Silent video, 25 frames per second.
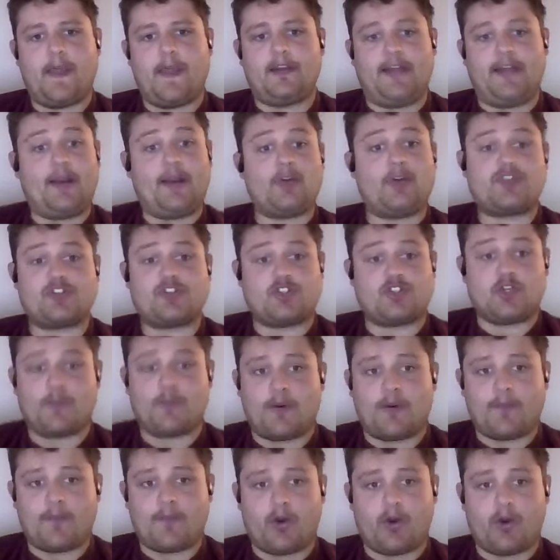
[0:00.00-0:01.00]
Language is
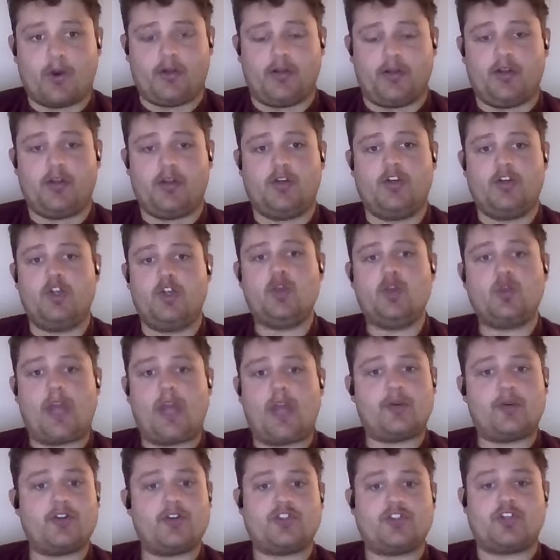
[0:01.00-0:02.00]
super important. New
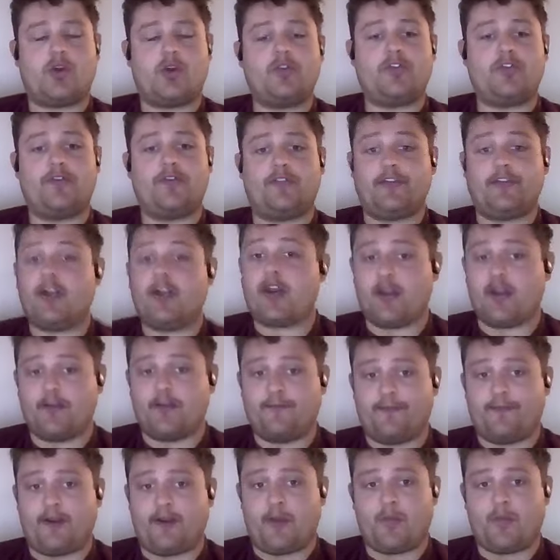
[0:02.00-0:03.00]
language shows the validity
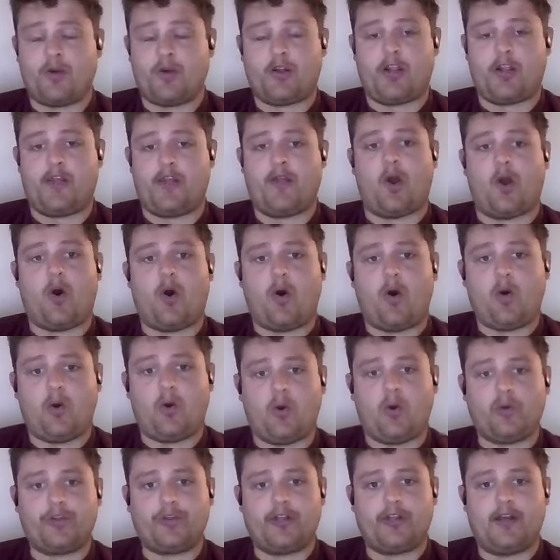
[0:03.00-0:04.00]
of the framework, and the
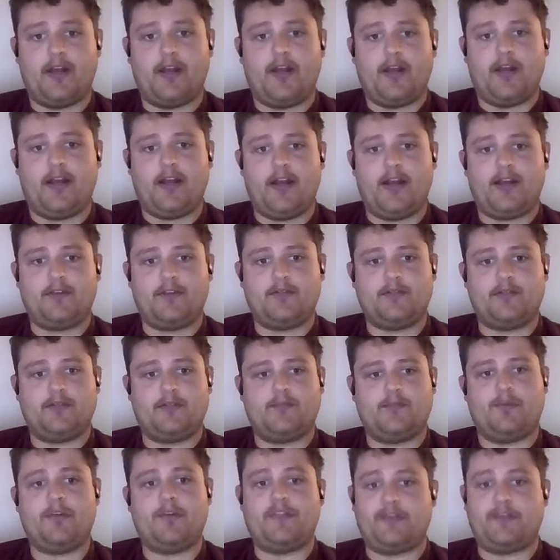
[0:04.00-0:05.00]
old
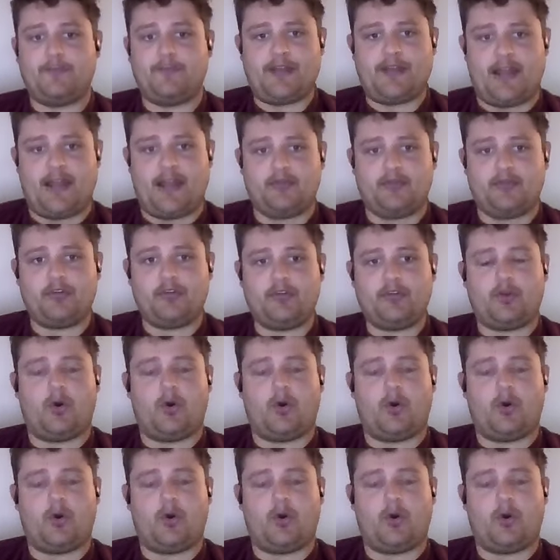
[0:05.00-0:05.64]
puts them down.